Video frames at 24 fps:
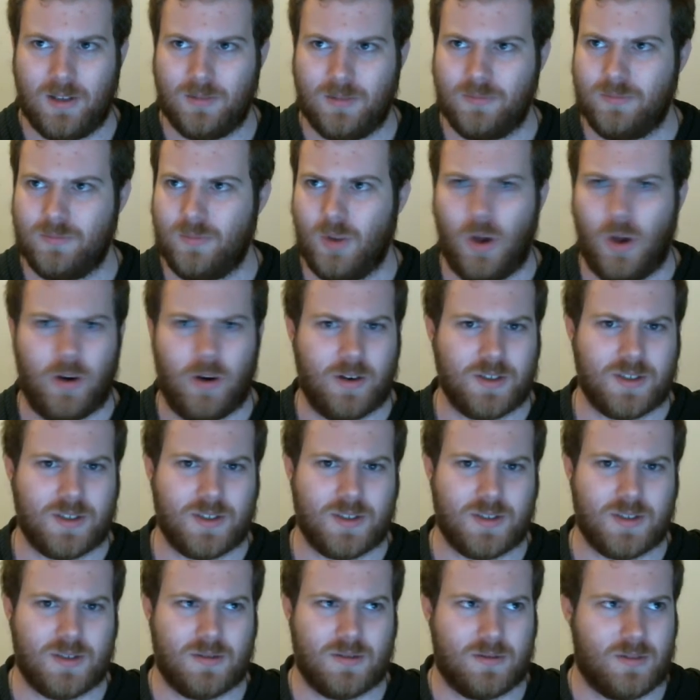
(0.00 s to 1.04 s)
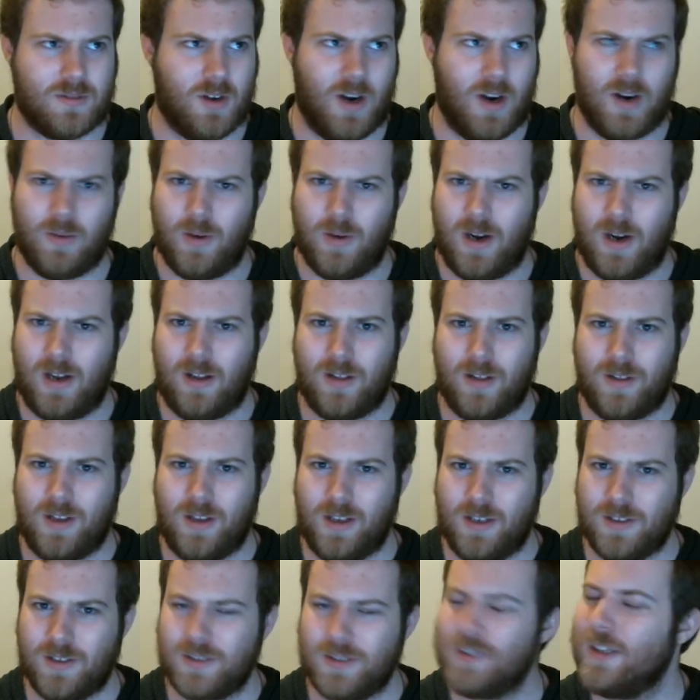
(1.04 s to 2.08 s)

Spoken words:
Loras Tyrell, I think it is.